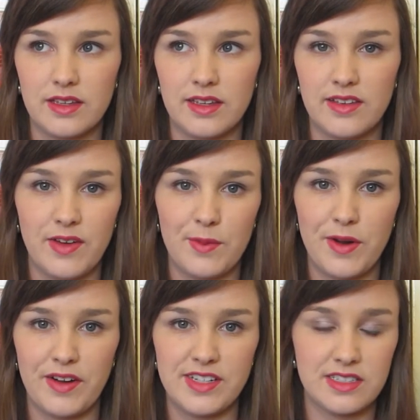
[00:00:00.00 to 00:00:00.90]
If I'm
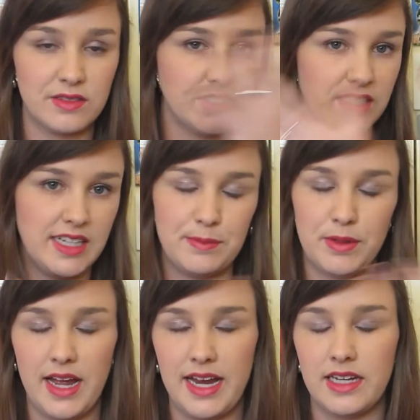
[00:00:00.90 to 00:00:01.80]
wearing just a really
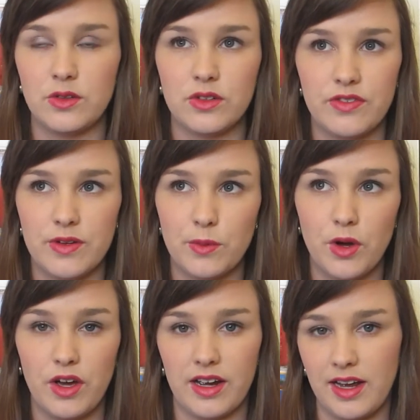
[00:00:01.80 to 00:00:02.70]
plain look for
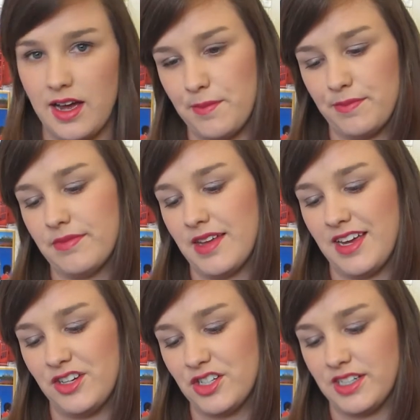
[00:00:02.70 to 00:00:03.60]
work, I
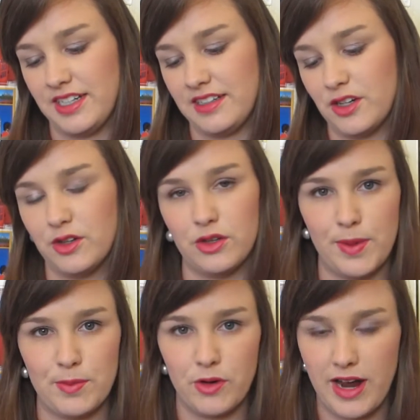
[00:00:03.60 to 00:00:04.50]
usually go a little
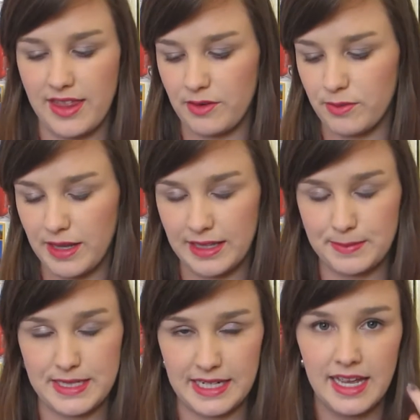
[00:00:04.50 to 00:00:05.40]
bit more out there with my
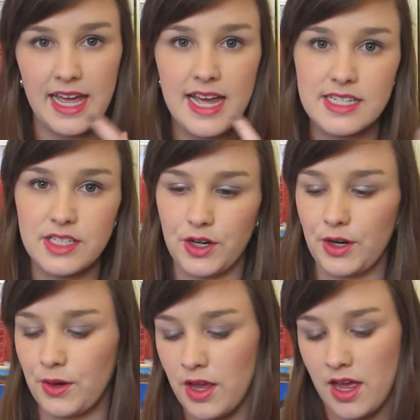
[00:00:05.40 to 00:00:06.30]
lipstick.
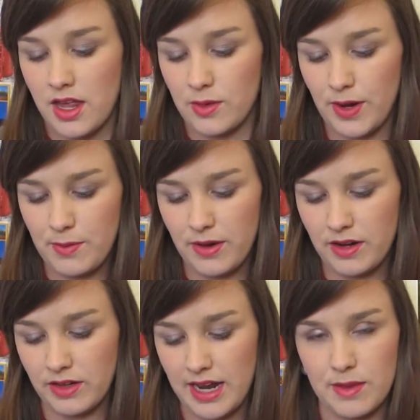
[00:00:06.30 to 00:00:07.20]
So the one I'm
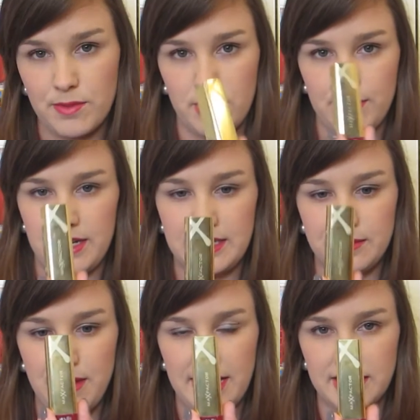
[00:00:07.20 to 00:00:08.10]
wearing at the moment is
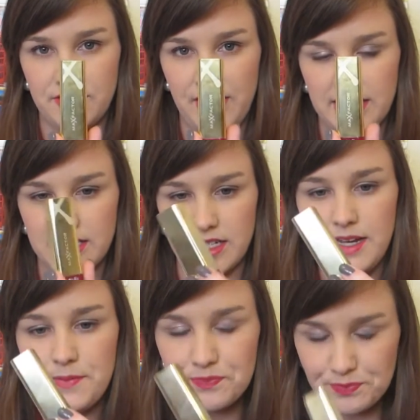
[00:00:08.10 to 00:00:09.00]
Maxfactor,